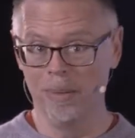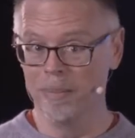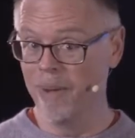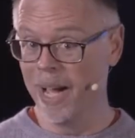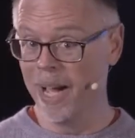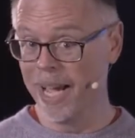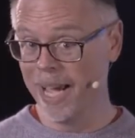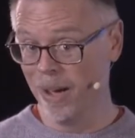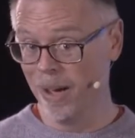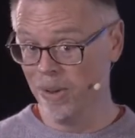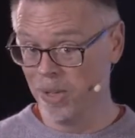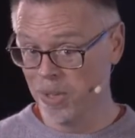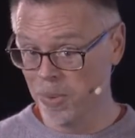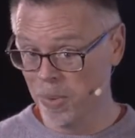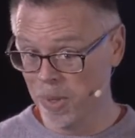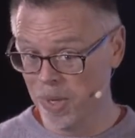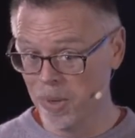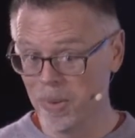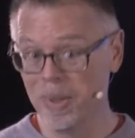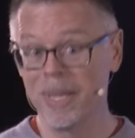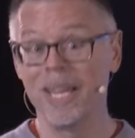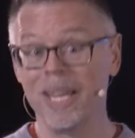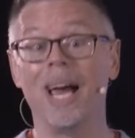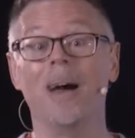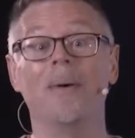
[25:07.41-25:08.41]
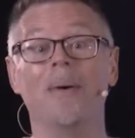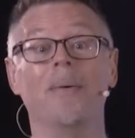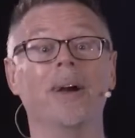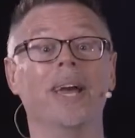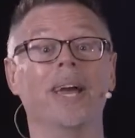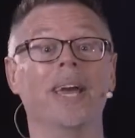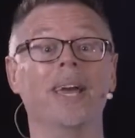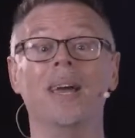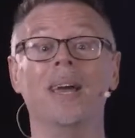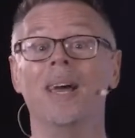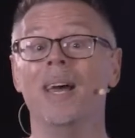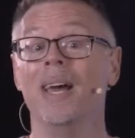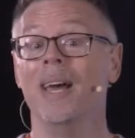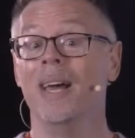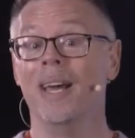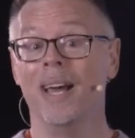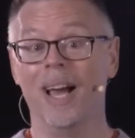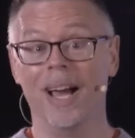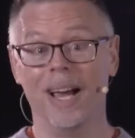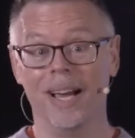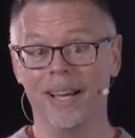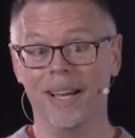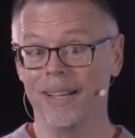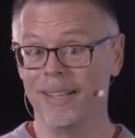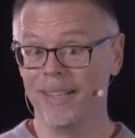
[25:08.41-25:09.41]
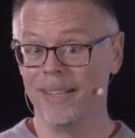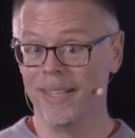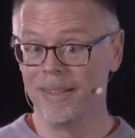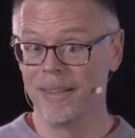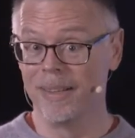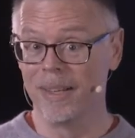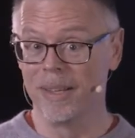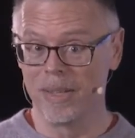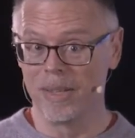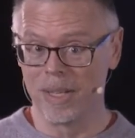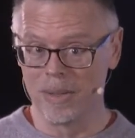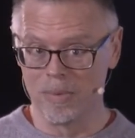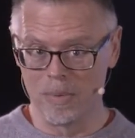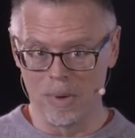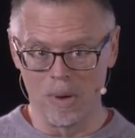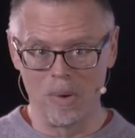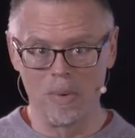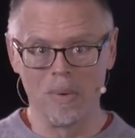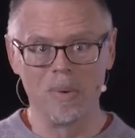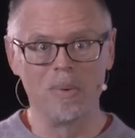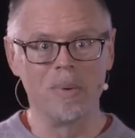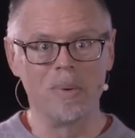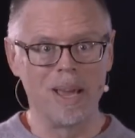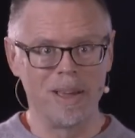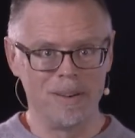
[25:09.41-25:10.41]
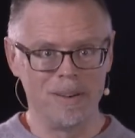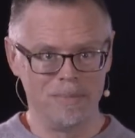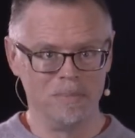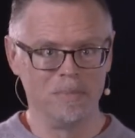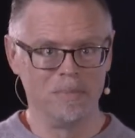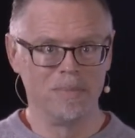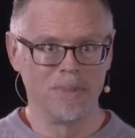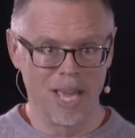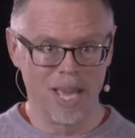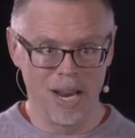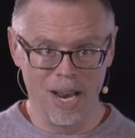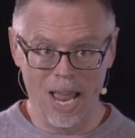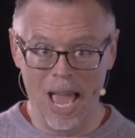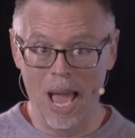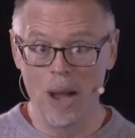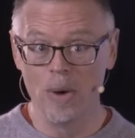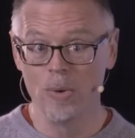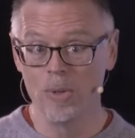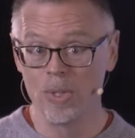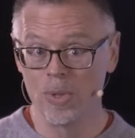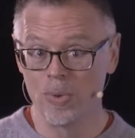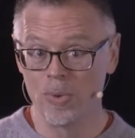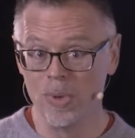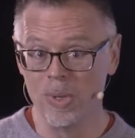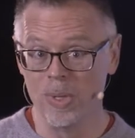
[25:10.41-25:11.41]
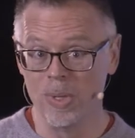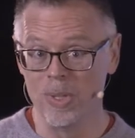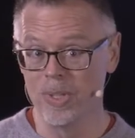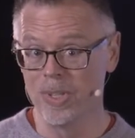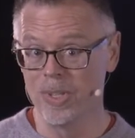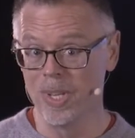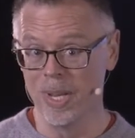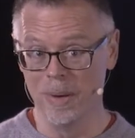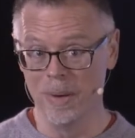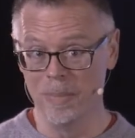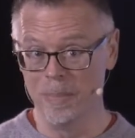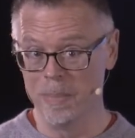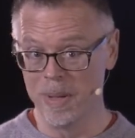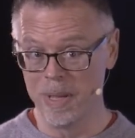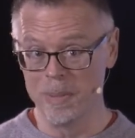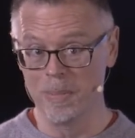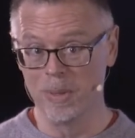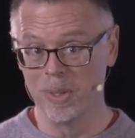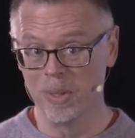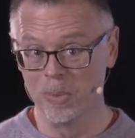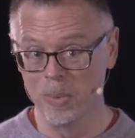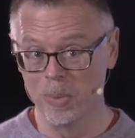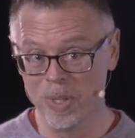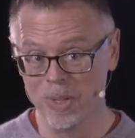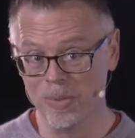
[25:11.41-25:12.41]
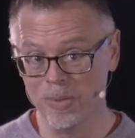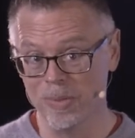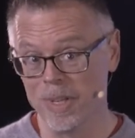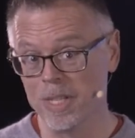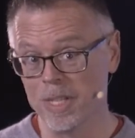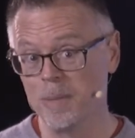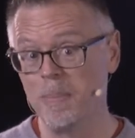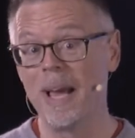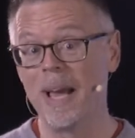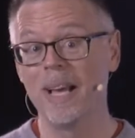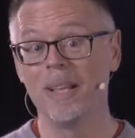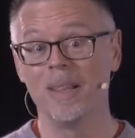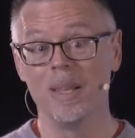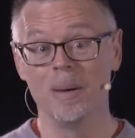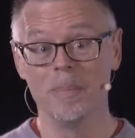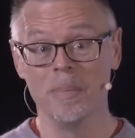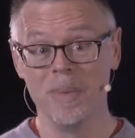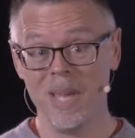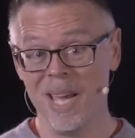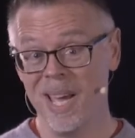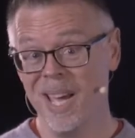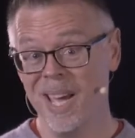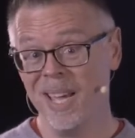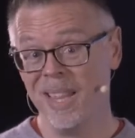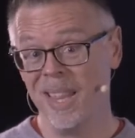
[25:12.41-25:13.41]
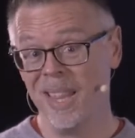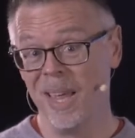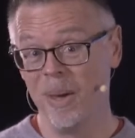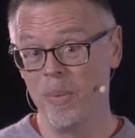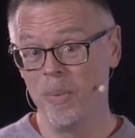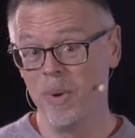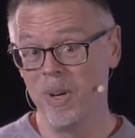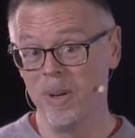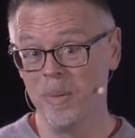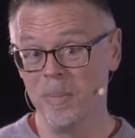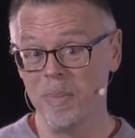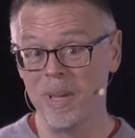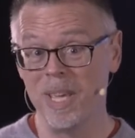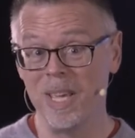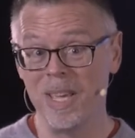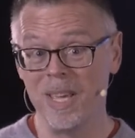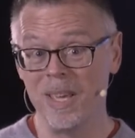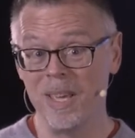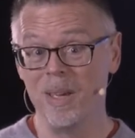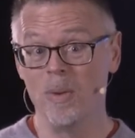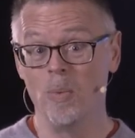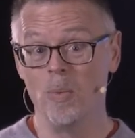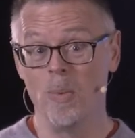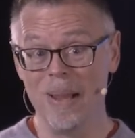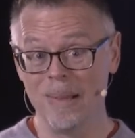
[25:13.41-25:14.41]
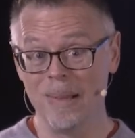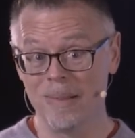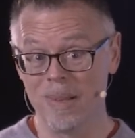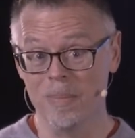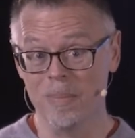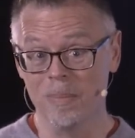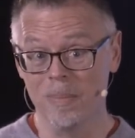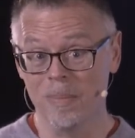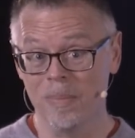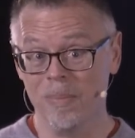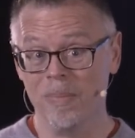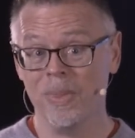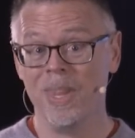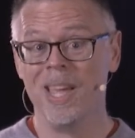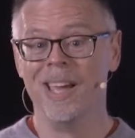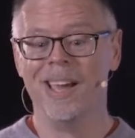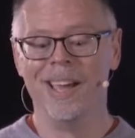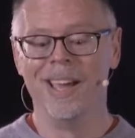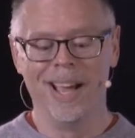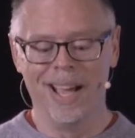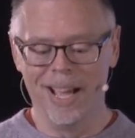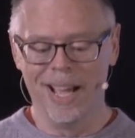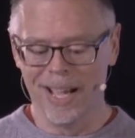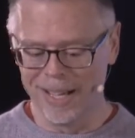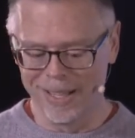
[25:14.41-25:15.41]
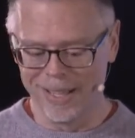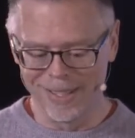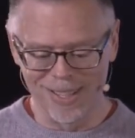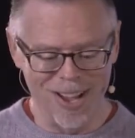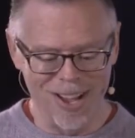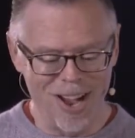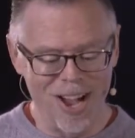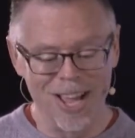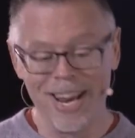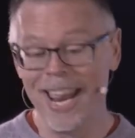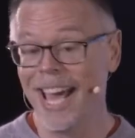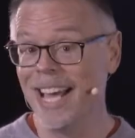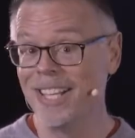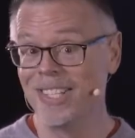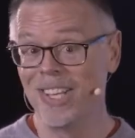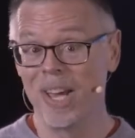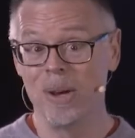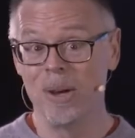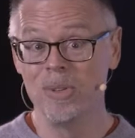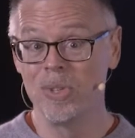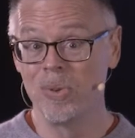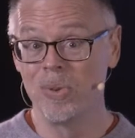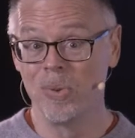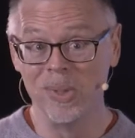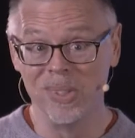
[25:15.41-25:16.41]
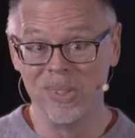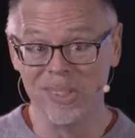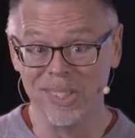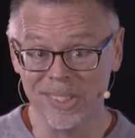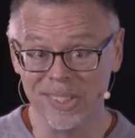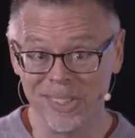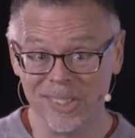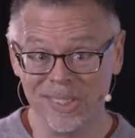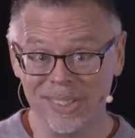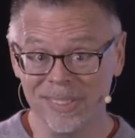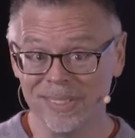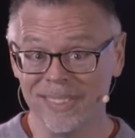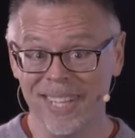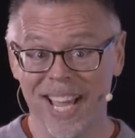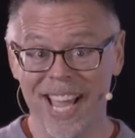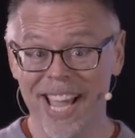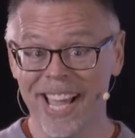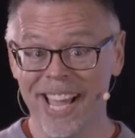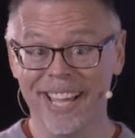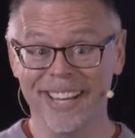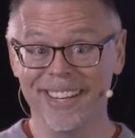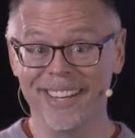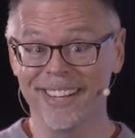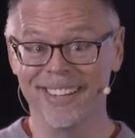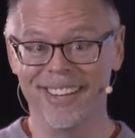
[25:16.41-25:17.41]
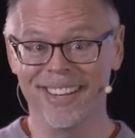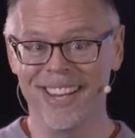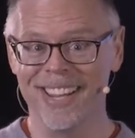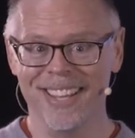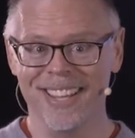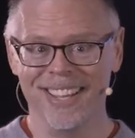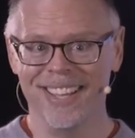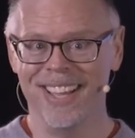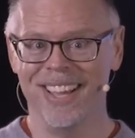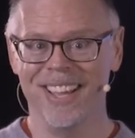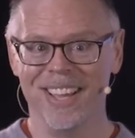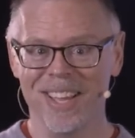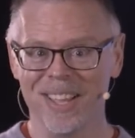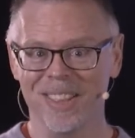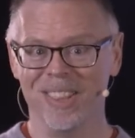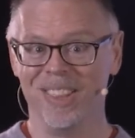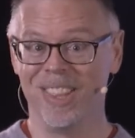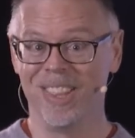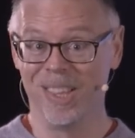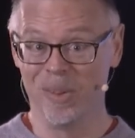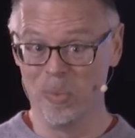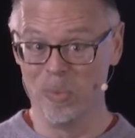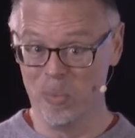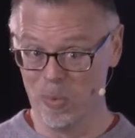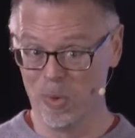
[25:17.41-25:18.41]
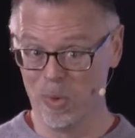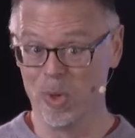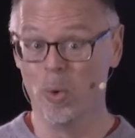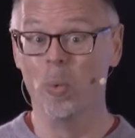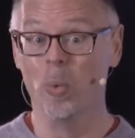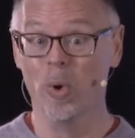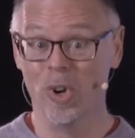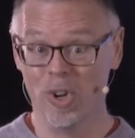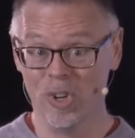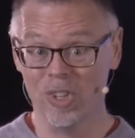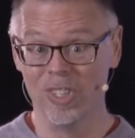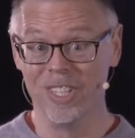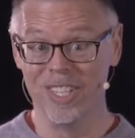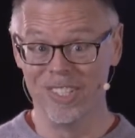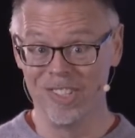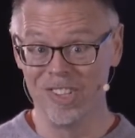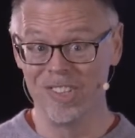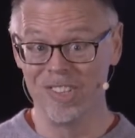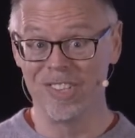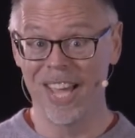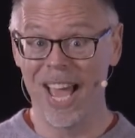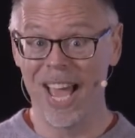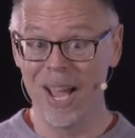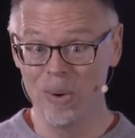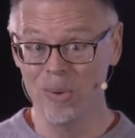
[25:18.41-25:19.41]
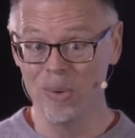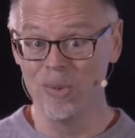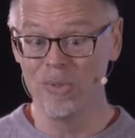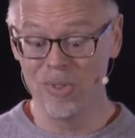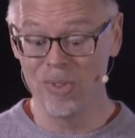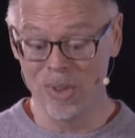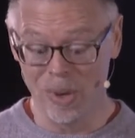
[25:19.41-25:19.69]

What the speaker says: In my house, we do it that way. We had kind of house rules, and people wouldn't respect them. They wouldn't be welcome. God has house rules, and the world is his house.